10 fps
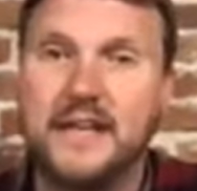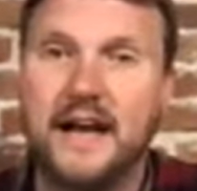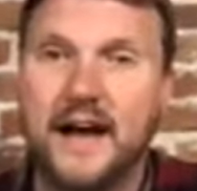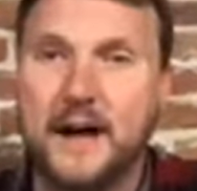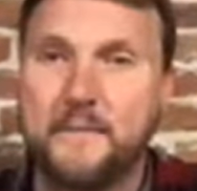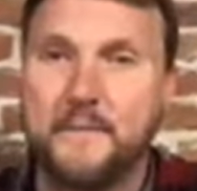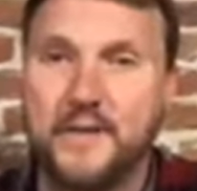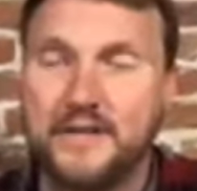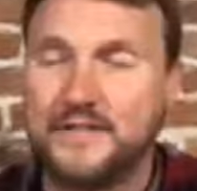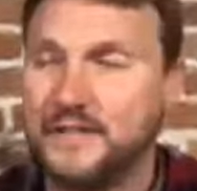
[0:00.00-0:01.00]
um,
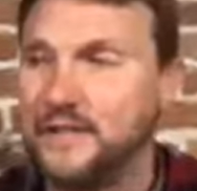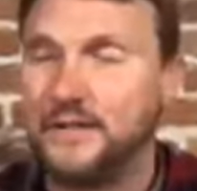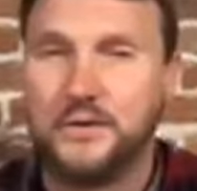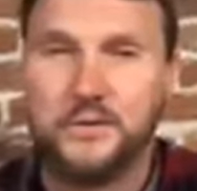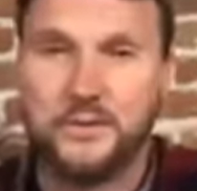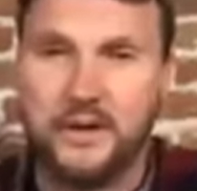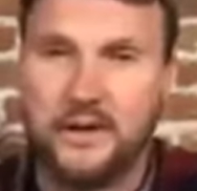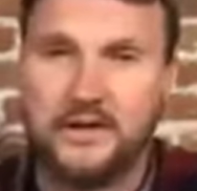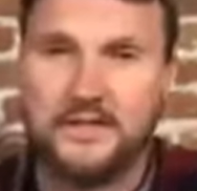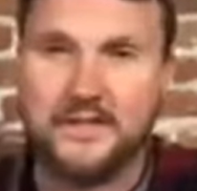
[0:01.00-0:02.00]
until you are
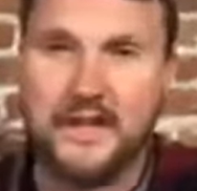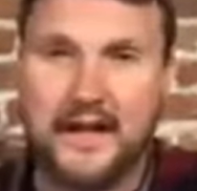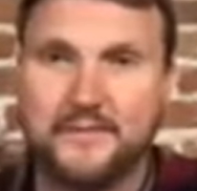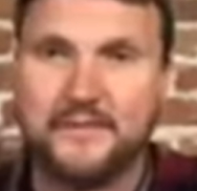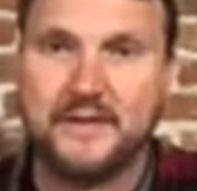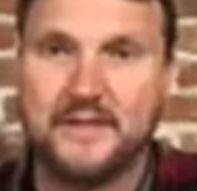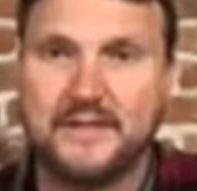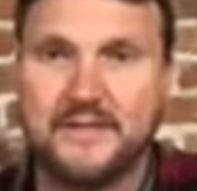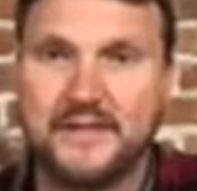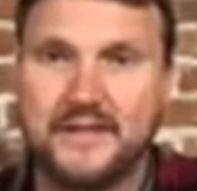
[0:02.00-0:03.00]
until you have to,
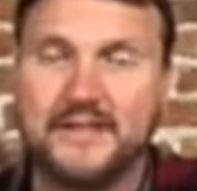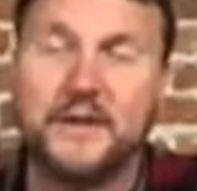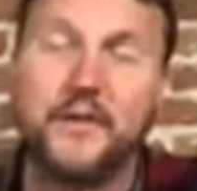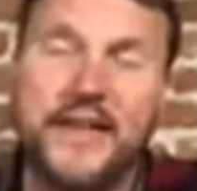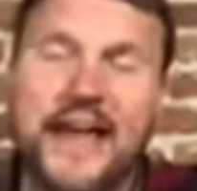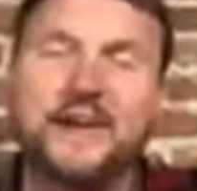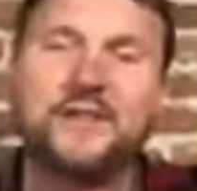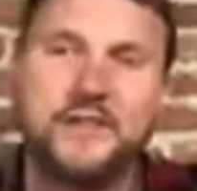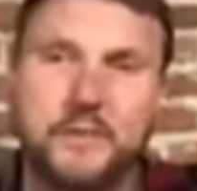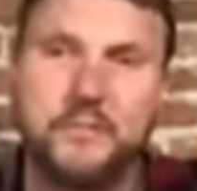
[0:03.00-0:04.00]
to until they
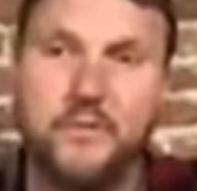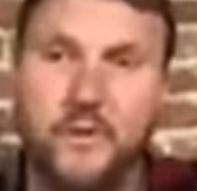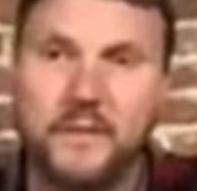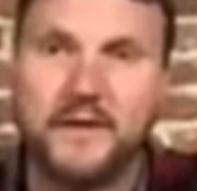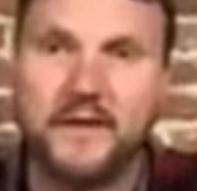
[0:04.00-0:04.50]
actually start performing,